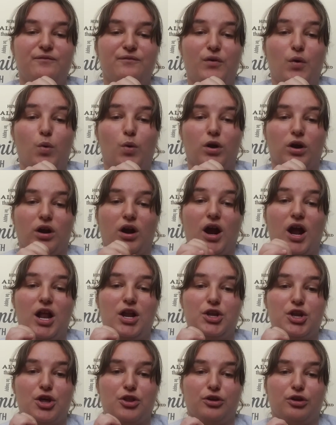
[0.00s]
for
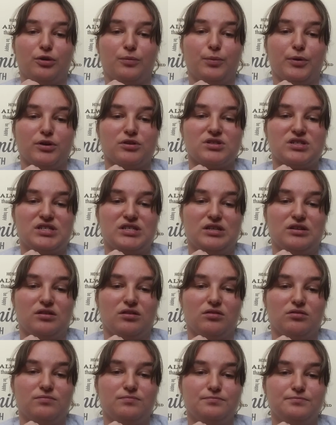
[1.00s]
another
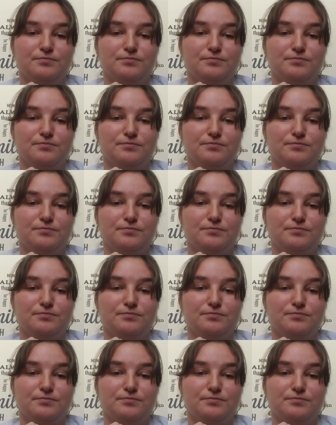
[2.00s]
person.